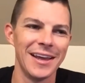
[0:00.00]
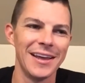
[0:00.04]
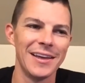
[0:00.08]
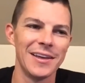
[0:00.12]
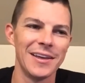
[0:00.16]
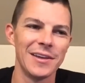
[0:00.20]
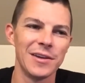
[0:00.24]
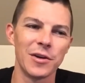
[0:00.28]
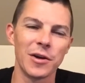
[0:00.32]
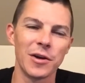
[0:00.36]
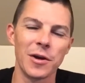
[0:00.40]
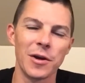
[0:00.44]

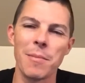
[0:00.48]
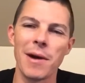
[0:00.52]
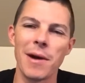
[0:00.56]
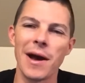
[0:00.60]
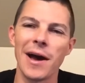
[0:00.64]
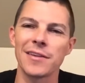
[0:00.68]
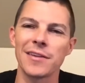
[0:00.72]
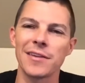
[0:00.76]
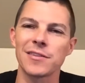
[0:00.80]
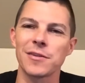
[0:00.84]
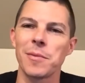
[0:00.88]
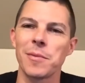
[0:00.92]
You're a
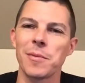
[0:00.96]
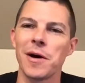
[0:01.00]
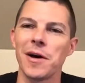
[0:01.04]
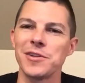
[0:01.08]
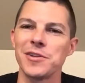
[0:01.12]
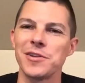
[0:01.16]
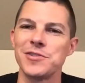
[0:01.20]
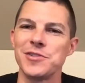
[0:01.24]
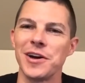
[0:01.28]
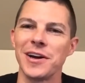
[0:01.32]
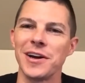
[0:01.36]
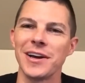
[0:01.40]
basketball
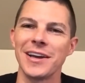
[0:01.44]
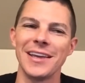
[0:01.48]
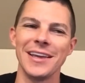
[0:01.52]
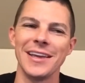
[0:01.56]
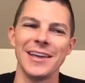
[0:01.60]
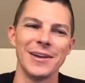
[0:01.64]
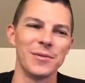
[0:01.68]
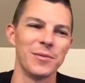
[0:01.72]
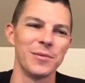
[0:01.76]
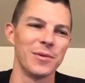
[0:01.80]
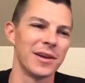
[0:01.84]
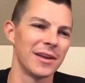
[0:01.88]
junkie,
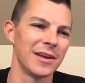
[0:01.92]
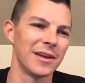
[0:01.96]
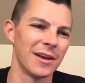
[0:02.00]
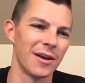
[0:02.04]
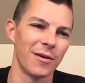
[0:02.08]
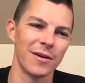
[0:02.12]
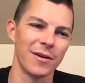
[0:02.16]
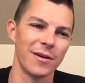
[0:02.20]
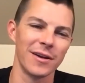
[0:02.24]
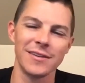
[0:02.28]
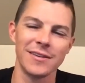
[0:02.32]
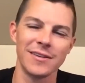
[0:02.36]
and we can
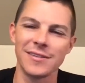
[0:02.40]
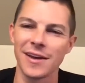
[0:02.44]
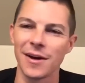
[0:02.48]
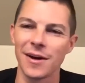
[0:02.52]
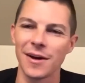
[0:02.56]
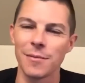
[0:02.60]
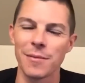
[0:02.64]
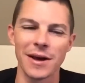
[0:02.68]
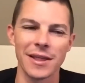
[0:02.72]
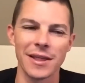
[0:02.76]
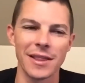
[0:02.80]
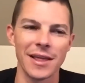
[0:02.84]
already tell
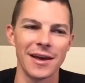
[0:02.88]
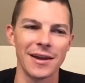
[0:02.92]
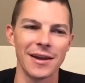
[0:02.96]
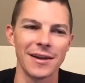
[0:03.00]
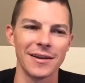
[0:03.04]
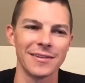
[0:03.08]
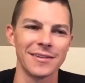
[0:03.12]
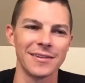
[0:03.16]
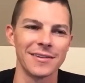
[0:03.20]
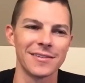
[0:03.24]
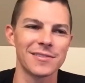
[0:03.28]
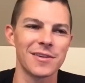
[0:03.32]
by that on
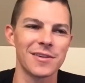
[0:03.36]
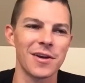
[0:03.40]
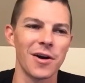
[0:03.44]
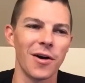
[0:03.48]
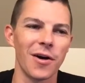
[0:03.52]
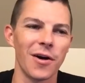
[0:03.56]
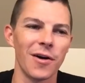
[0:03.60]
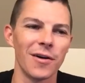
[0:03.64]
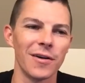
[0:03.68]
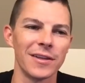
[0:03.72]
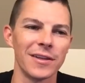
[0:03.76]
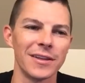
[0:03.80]
this
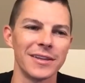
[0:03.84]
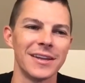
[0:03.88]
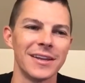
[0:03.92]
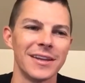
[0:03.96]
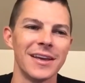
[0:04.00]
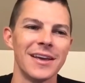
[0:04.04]
call.